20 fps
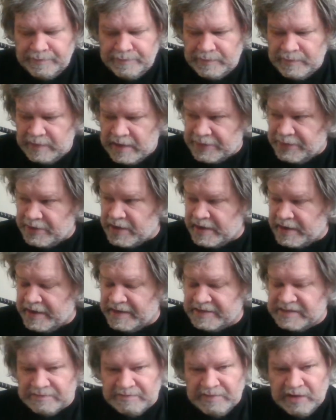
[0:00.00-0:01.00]
I thought I
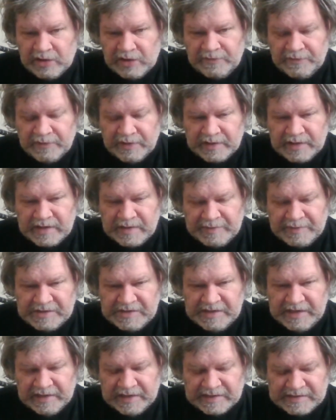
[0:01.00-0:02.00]
had some milk for a cup of
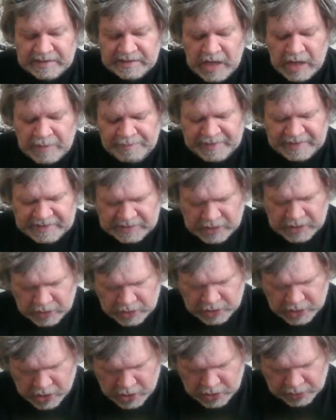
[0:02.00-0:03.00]
tea last night. Nope, it's all
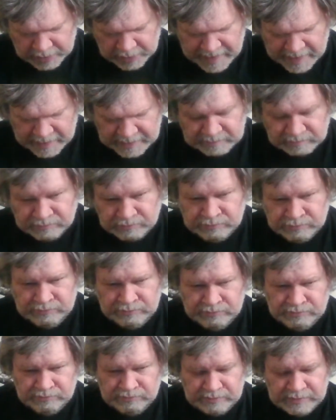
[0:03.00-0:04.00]
curdled now. It's
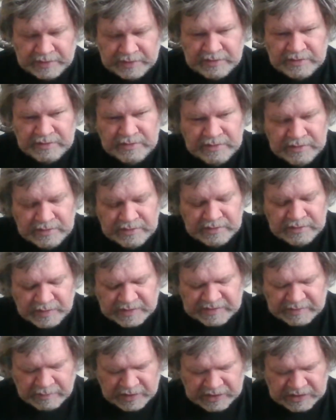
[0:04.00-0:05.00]
there
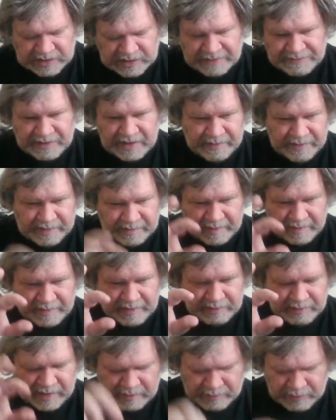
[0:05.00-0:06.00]
wasn't much left anyway.
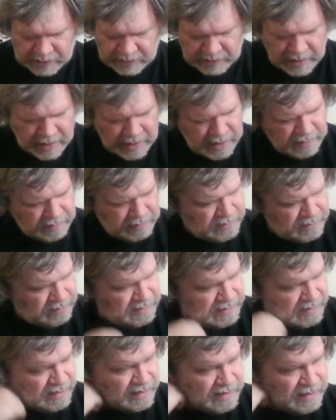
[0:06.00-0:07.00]
Maybe that much. And I'm
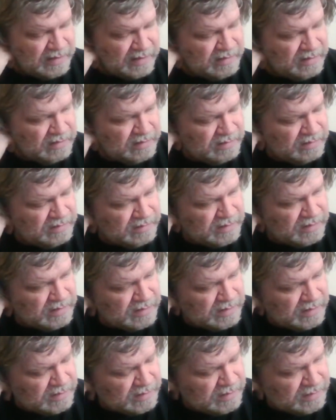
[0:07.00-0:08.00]
talking about
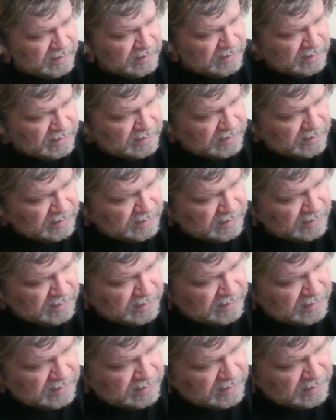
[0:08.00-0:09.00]
making mac and cheese
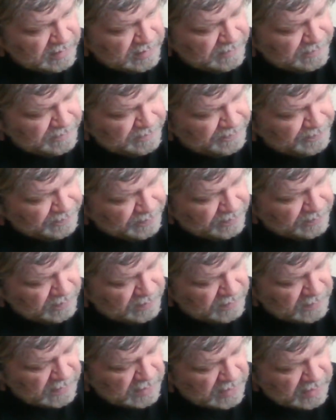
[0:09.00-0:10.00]
with government
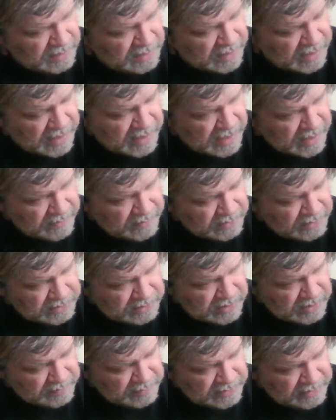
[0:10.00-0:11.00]
cheese. Yeah, we're
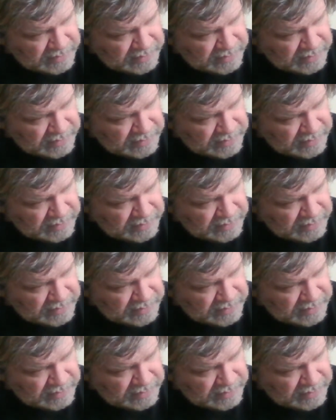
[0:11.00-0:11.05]
talking.